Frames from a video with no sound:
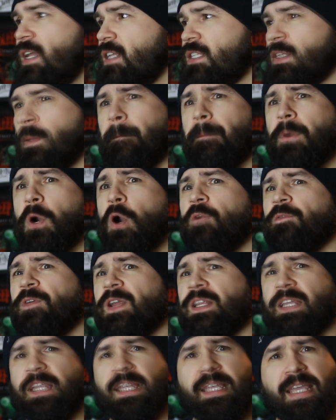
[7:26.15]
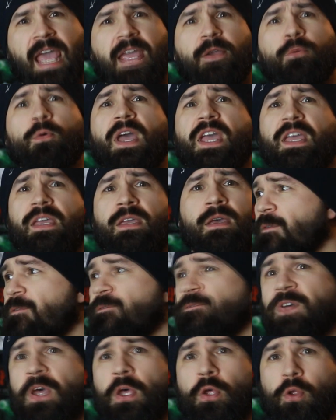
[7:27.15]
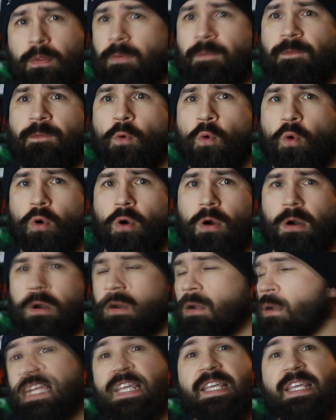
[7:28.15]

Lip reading: It's a perfect gateway film for